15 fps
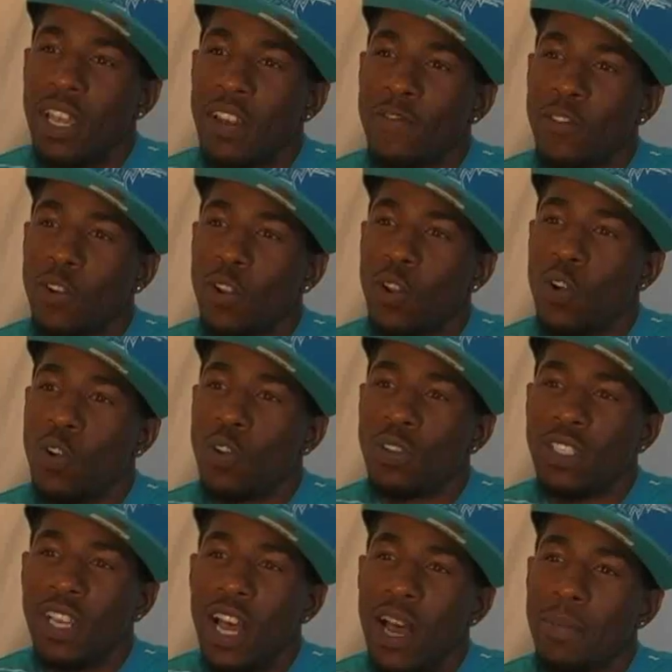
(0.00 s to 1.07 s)
thing for a long
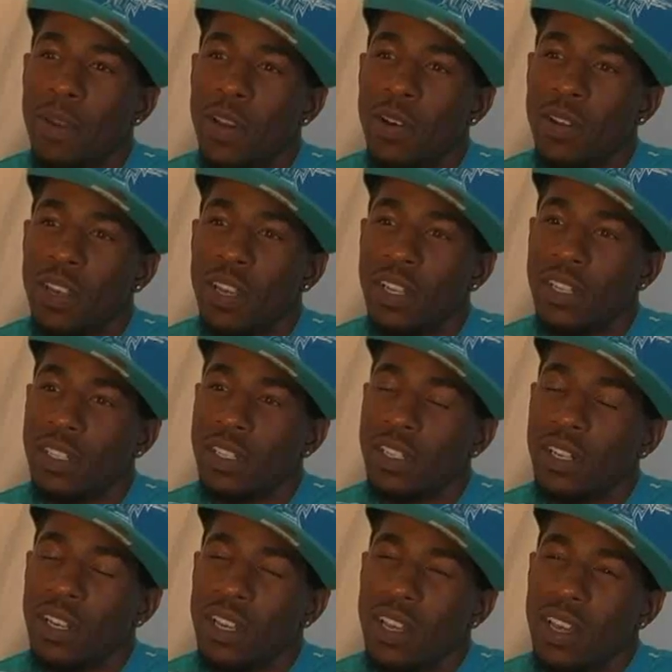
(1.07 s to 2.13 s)
time nowadays,
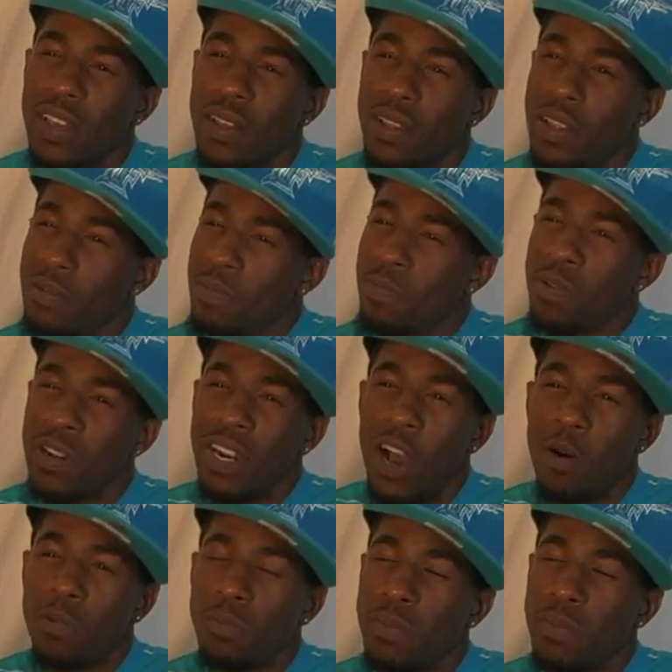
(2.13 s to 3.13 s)
putting out